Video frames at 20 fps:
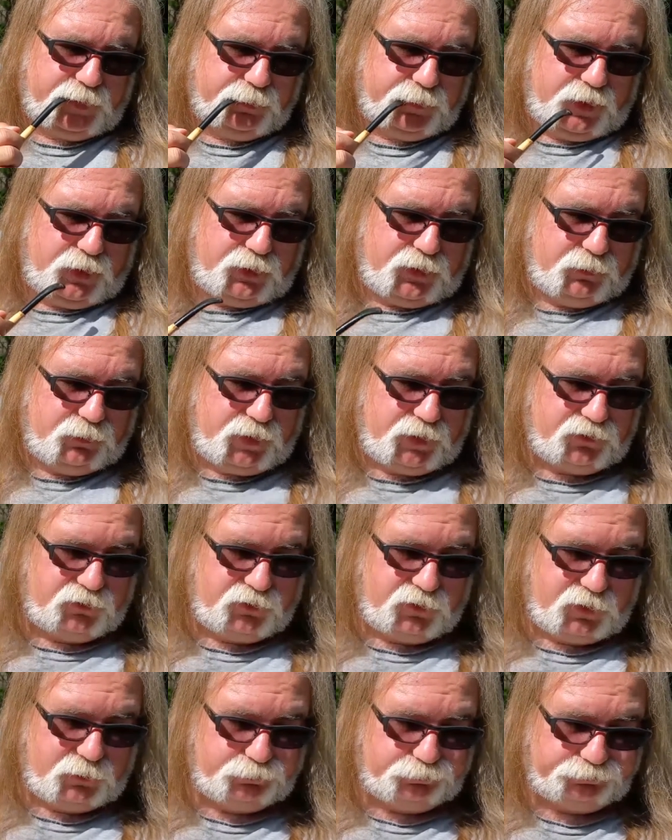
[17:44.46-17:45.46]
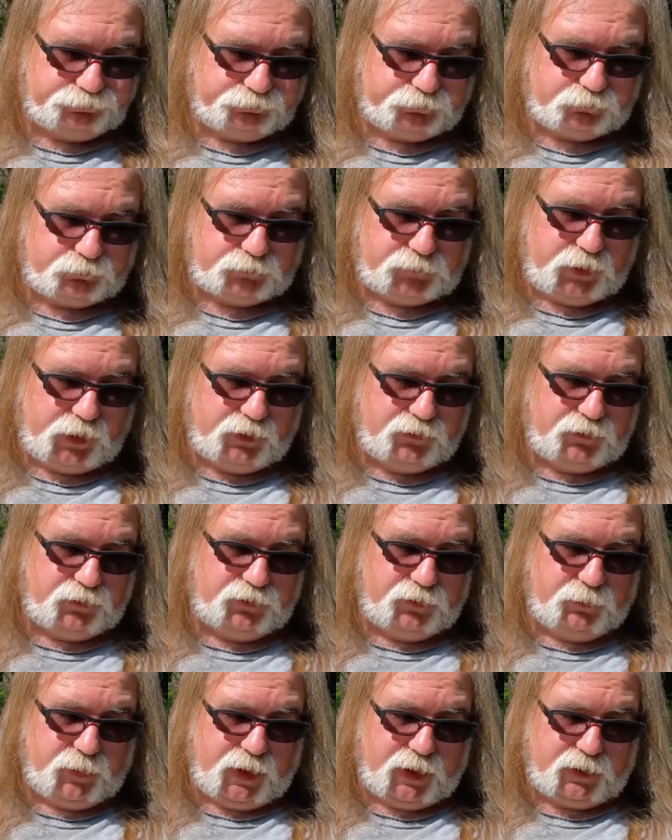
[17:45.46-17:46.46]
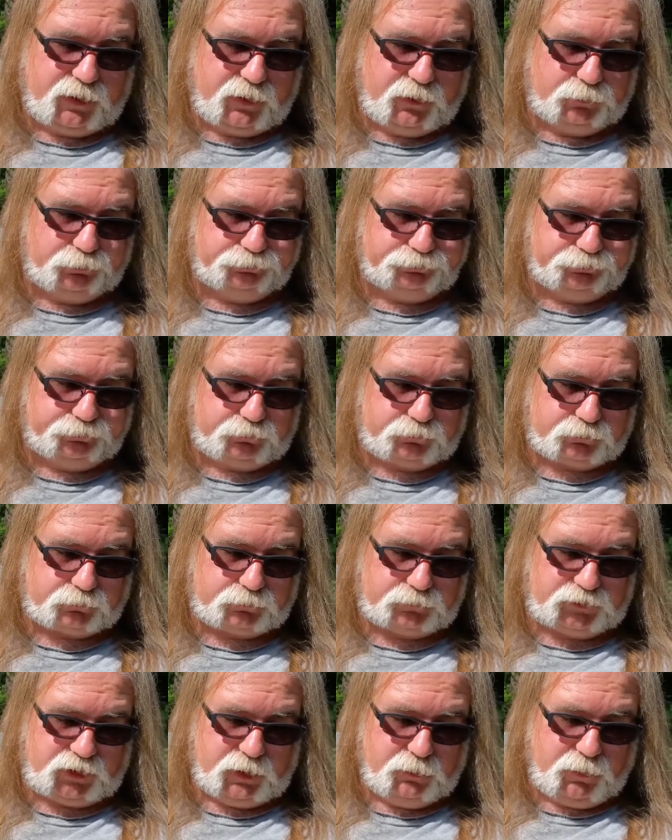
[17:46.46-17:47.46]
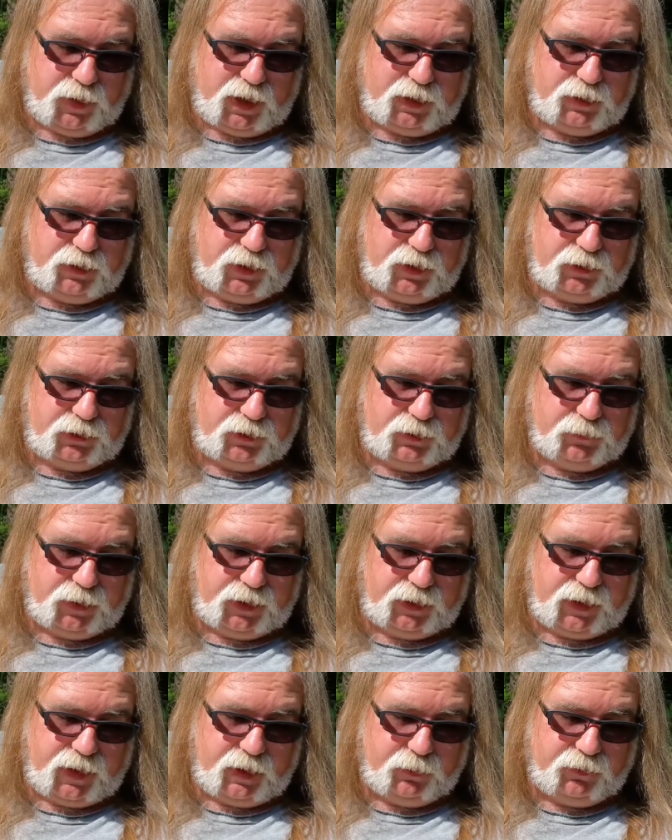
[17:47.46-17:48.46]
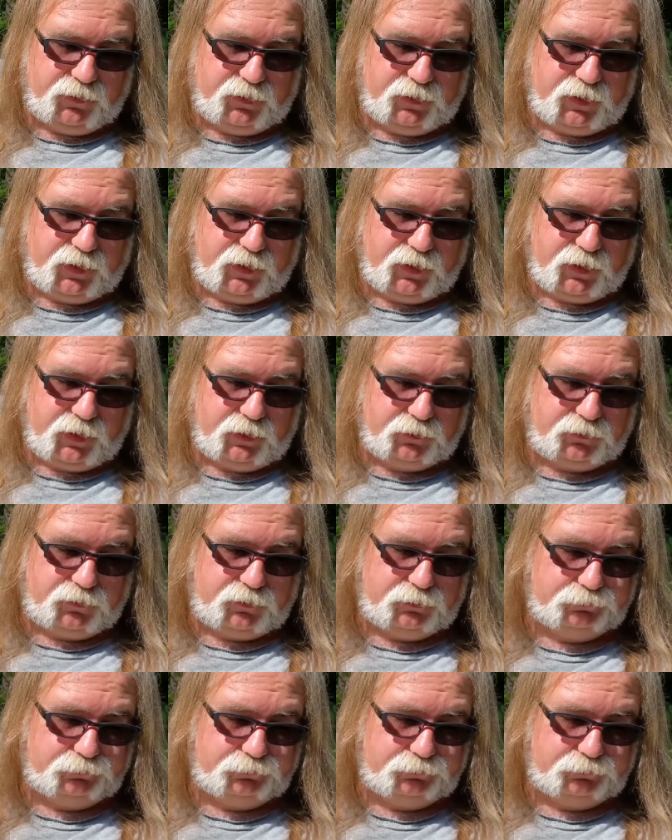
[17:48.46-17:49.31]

Balkan Mixture, Kendall Tobacco, made in England by Gawith and Hoggarth.